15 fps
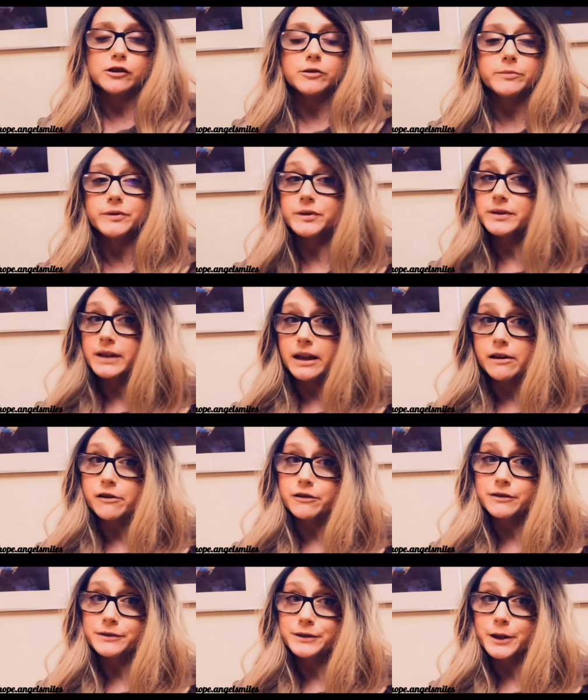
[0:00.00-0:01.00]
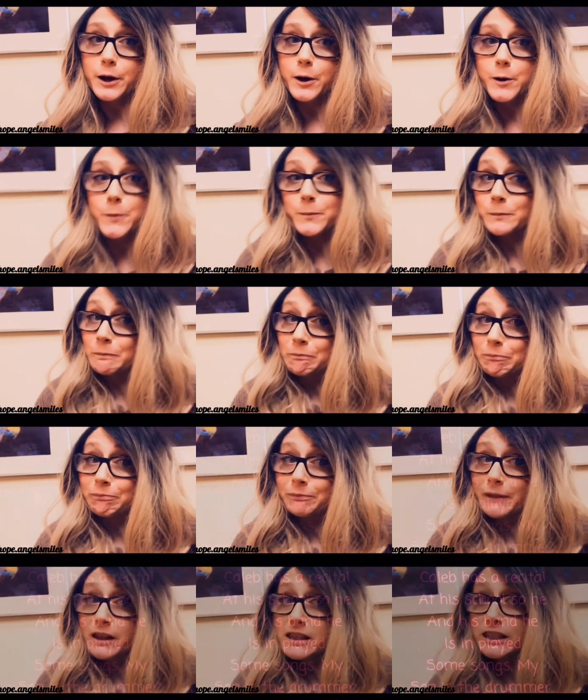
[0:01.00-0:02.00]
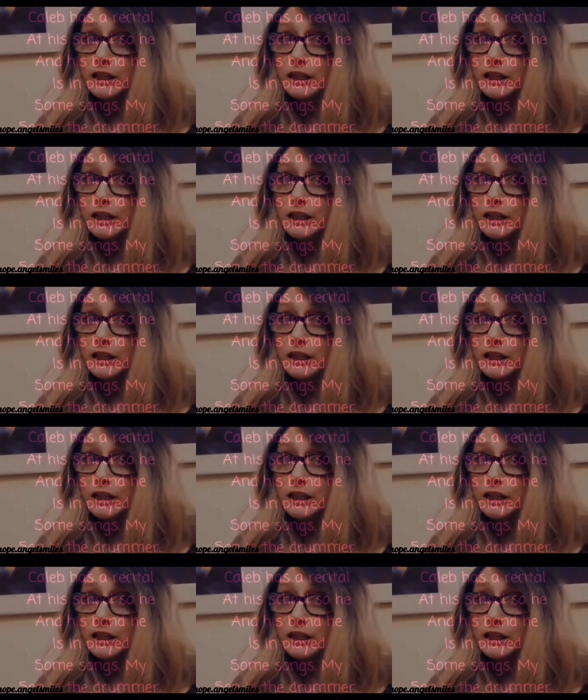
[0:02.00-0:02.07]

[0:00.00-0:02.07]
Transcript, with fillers: recital so see you